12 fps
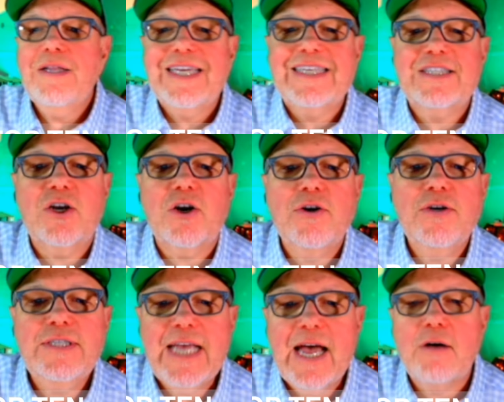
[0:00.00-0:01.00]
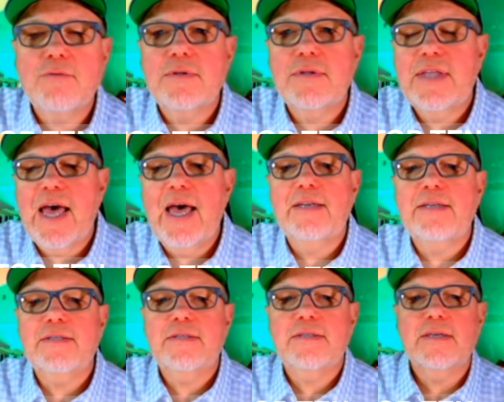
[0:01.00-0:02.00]
it turns out that
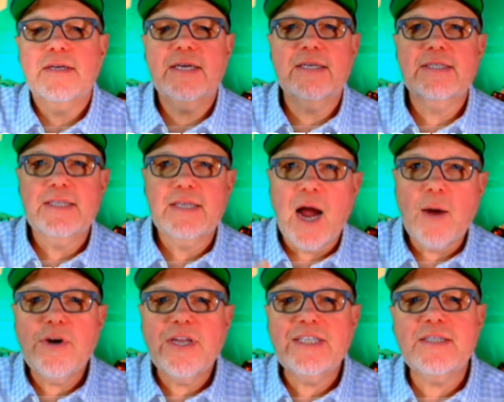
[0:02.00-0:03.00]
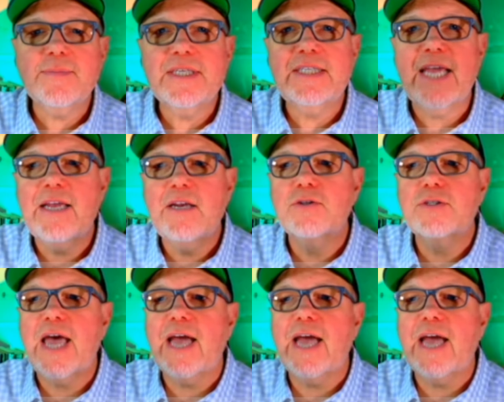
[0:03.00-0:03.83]
operating system containers